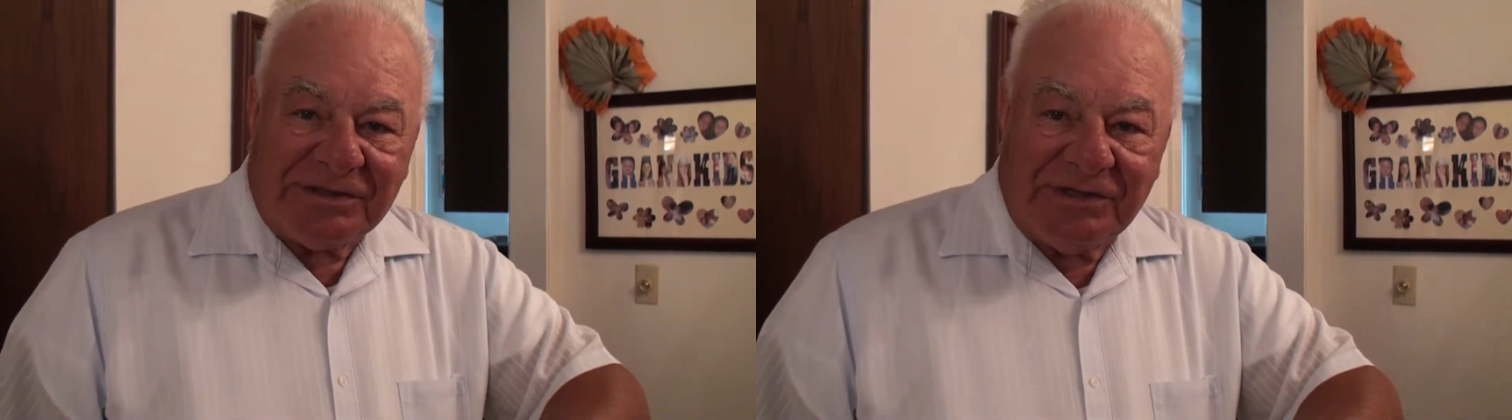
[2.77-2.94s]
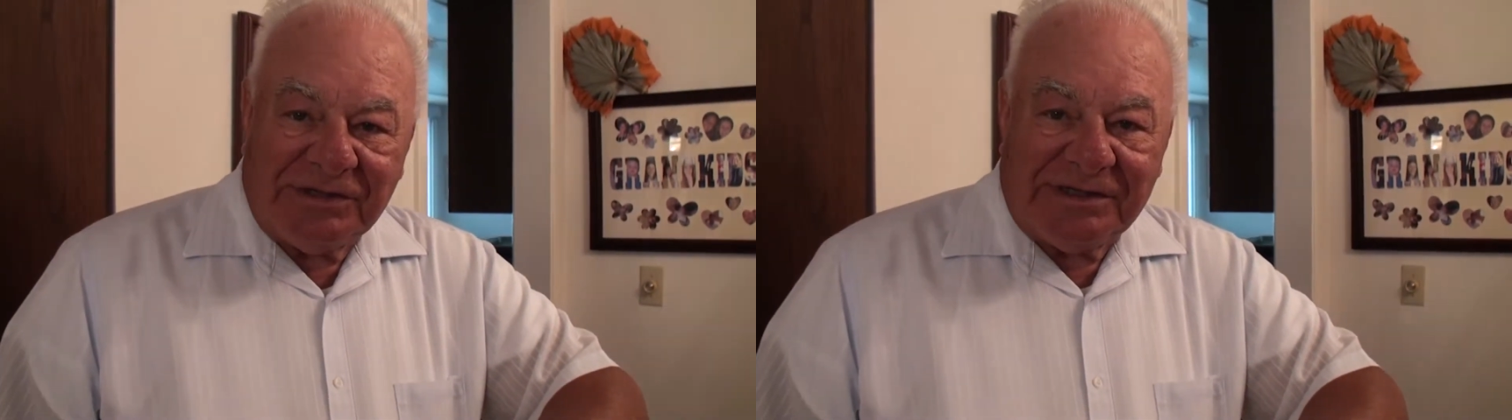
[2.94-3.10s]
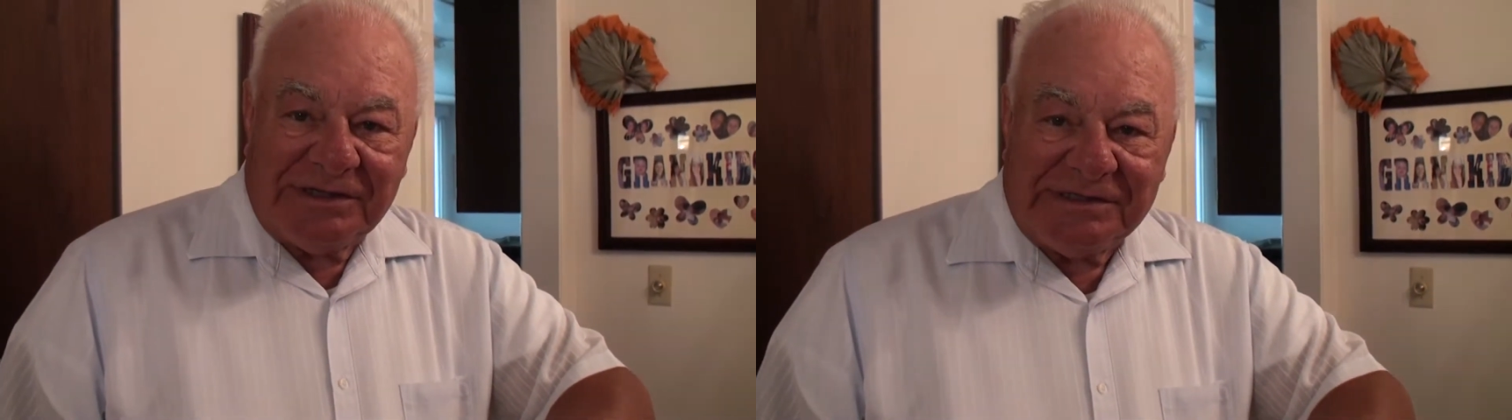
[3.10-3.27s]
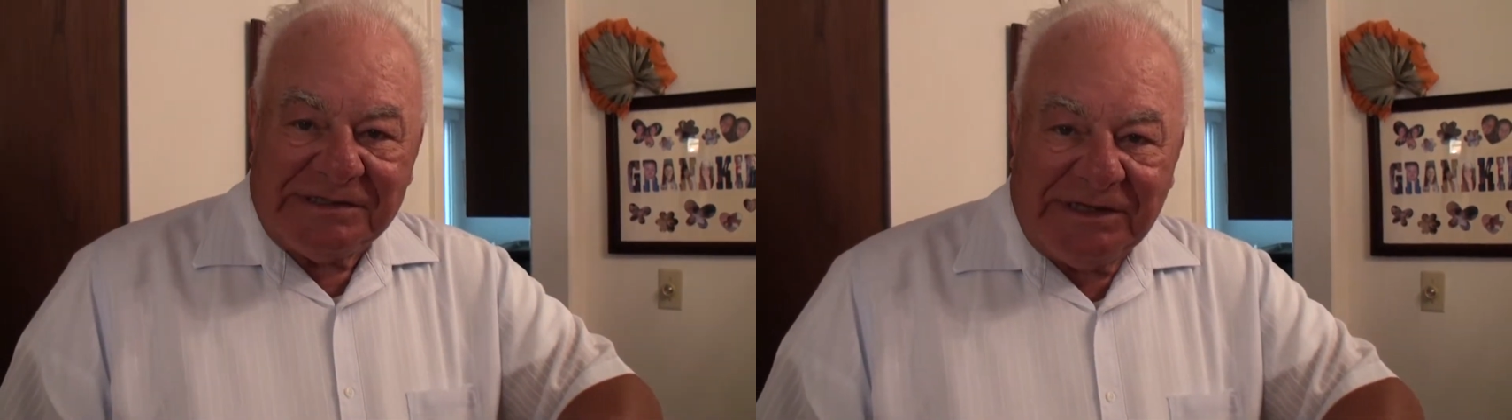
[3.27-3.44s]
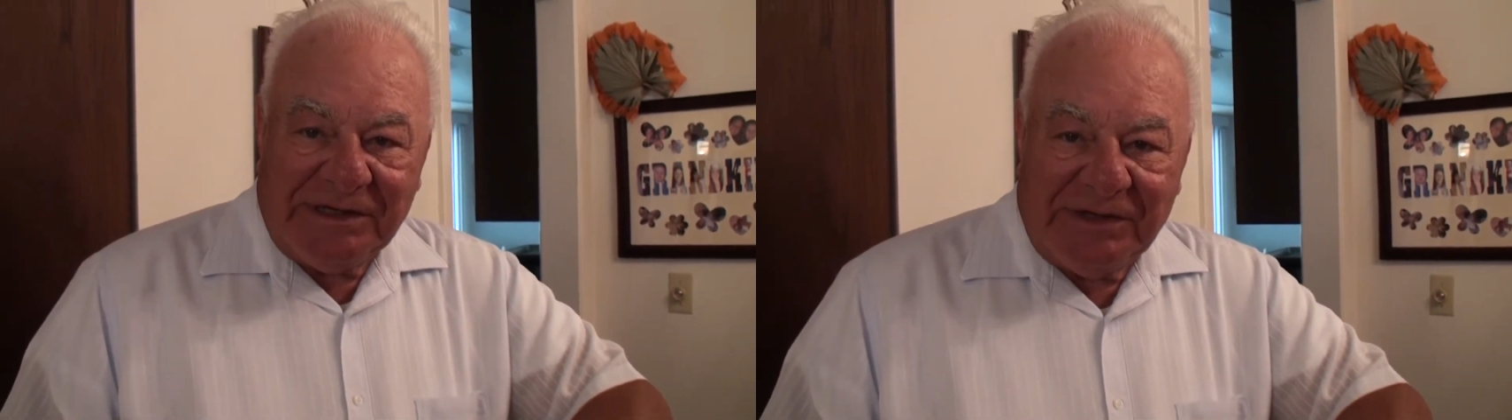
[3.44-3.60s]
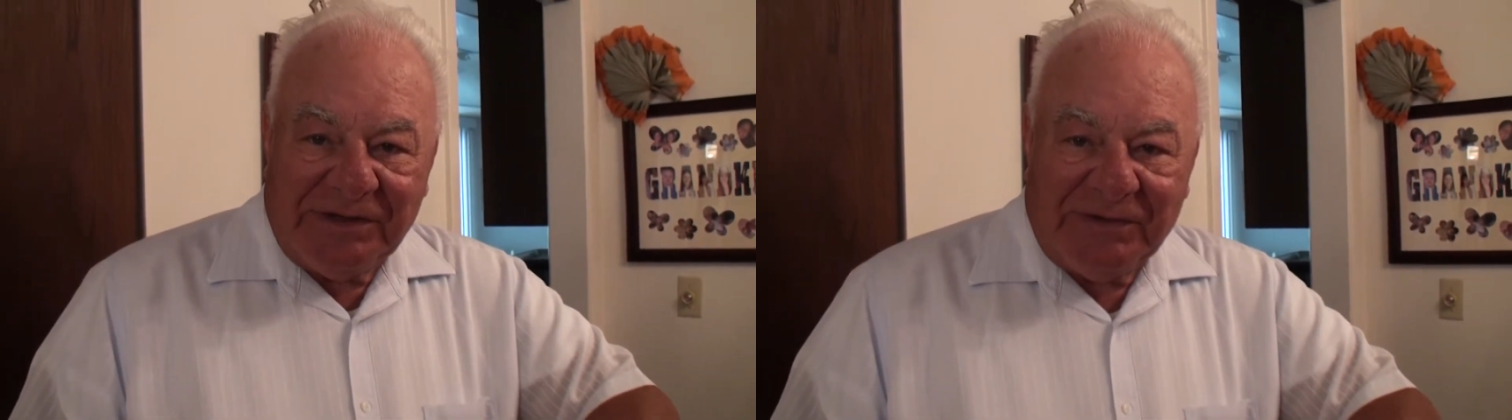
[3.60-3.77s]
good to
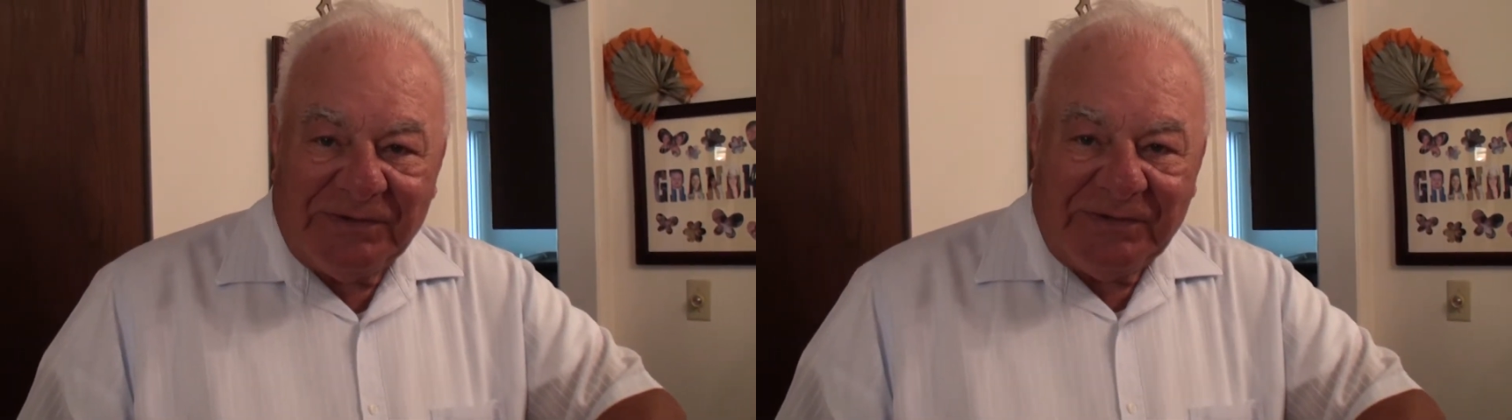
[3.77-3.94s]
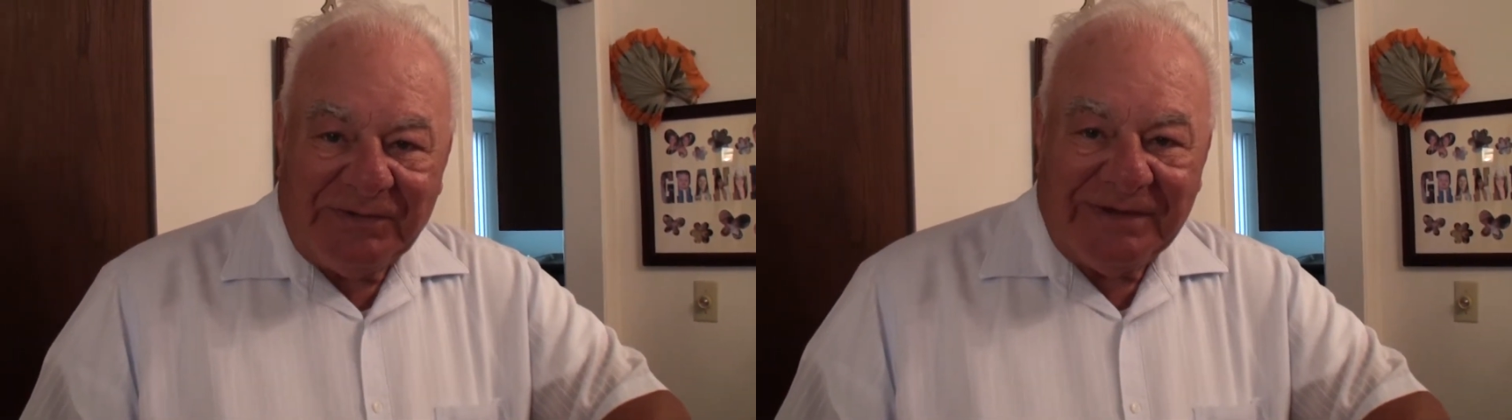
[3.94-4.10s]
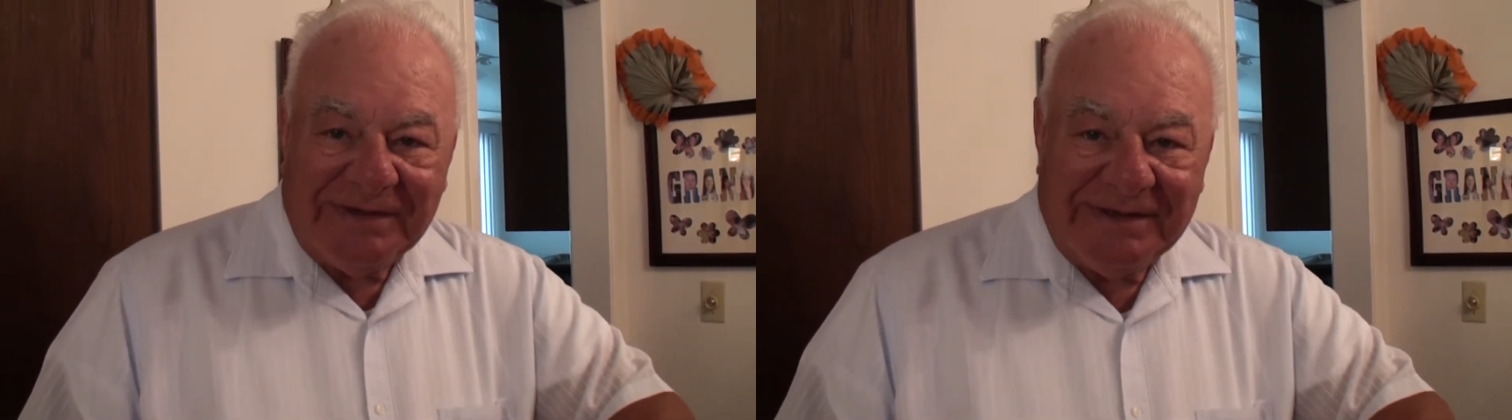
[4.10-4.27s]
see you.